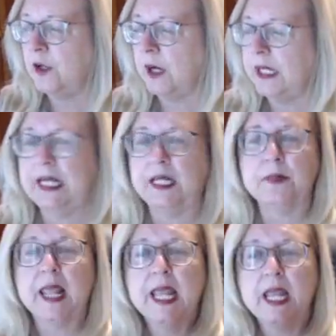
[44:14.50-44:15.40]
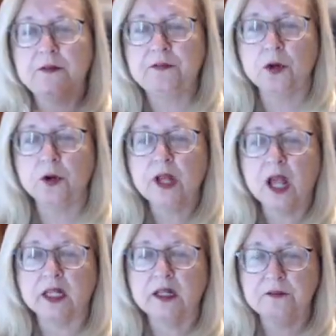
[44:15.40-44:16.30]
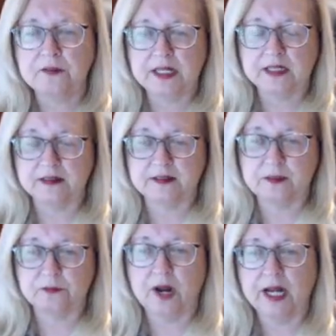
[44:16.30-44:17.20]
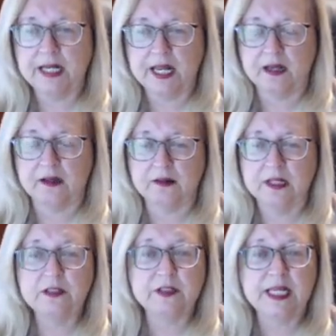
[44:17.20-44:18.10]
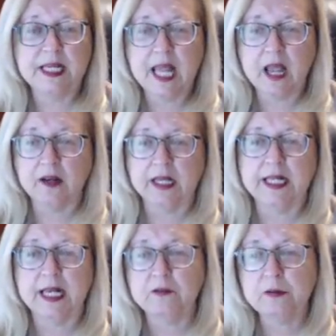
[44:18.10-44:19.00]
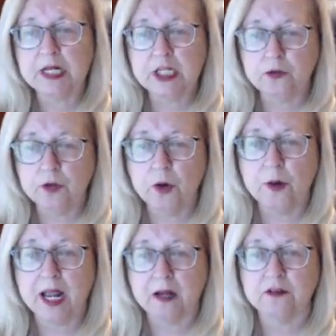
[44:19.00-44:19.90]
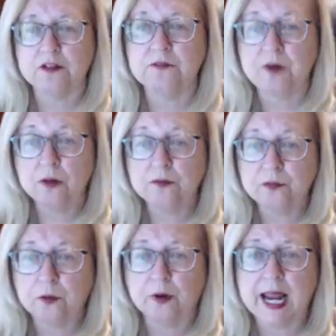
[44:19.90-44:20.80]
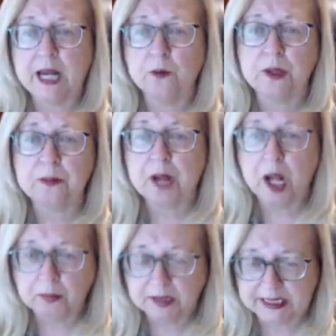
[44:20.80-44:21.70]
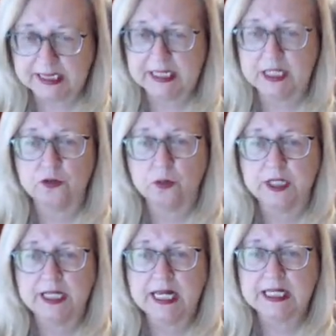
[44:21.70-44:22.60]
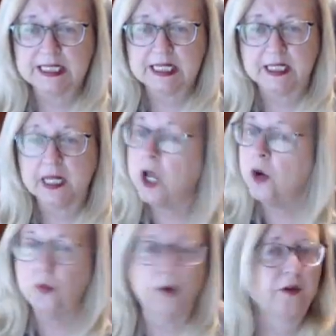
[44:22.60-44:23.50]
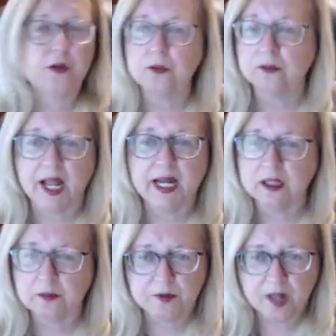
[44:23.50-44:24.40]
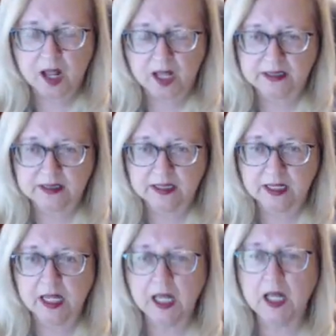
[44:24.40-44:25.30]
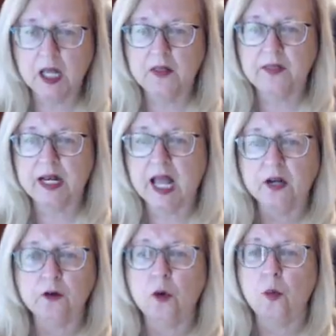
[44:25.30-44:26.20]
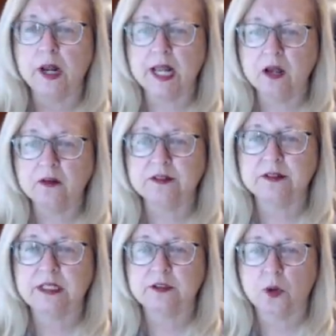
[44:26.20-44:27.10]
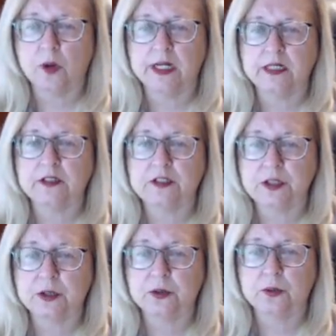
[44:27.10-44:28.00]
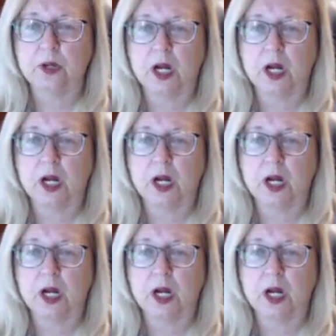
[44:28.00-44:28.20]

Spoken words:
Again, if you're not convinced right now to get out and get everybody you know out to vote for a Republican in 2018, whether you like them or not, then I don't know what else is going to